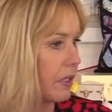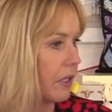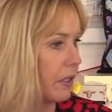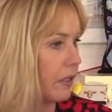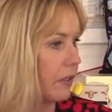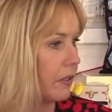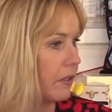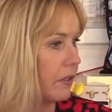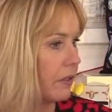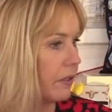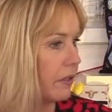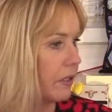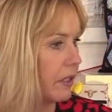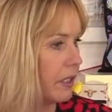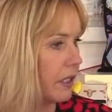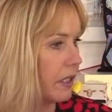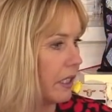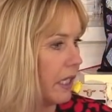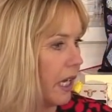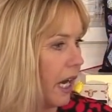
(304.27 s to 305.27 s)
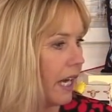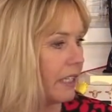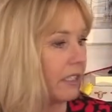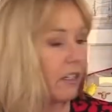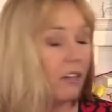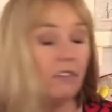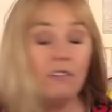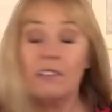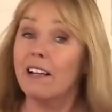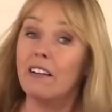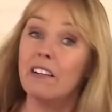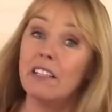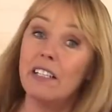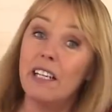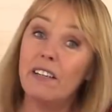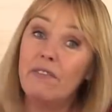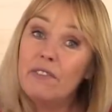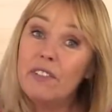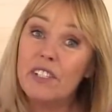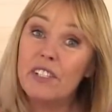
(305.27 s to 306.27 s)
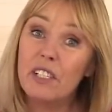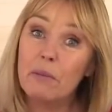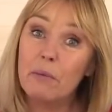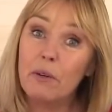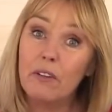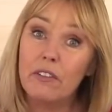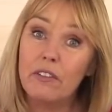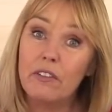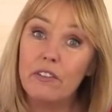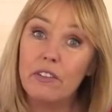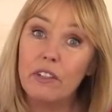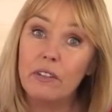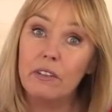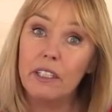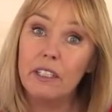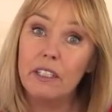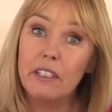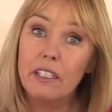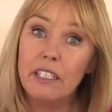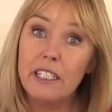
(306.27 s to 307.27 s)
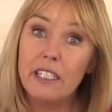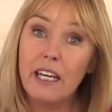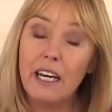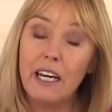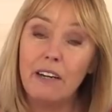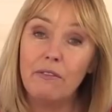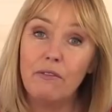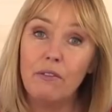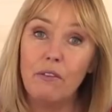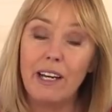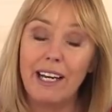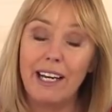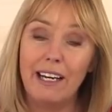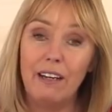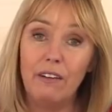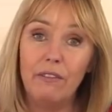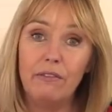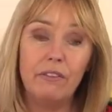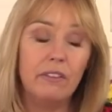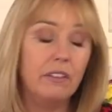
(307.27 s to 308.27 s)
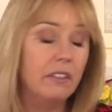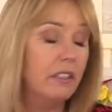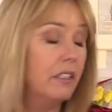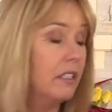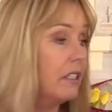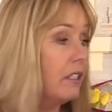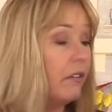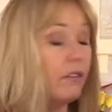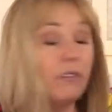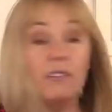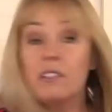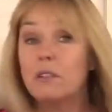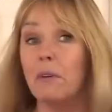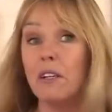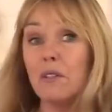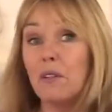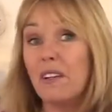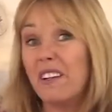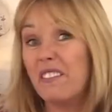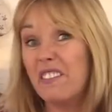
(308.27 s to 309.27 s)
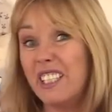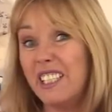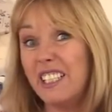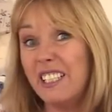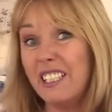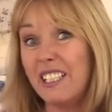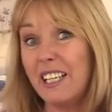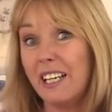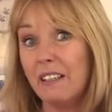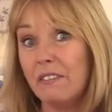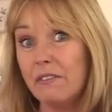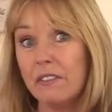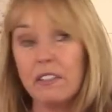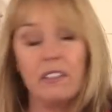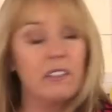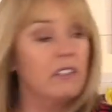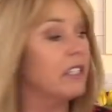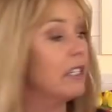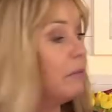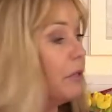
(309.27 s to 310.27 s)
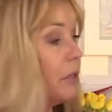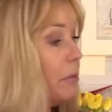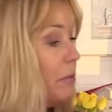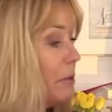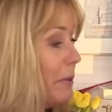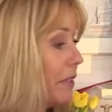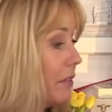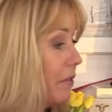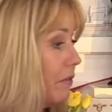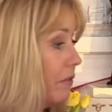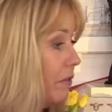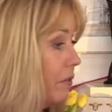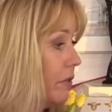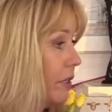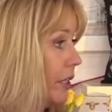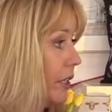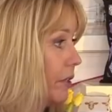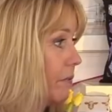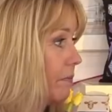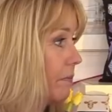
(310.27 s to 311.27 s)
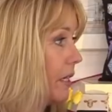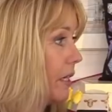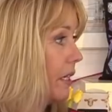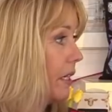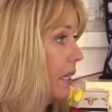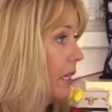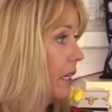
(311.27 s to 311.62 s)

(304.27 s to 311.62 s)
I can't tell the difference, to be honest, Julie, decaf or calf. So I thought I might as well have the decaf because it must be better for you.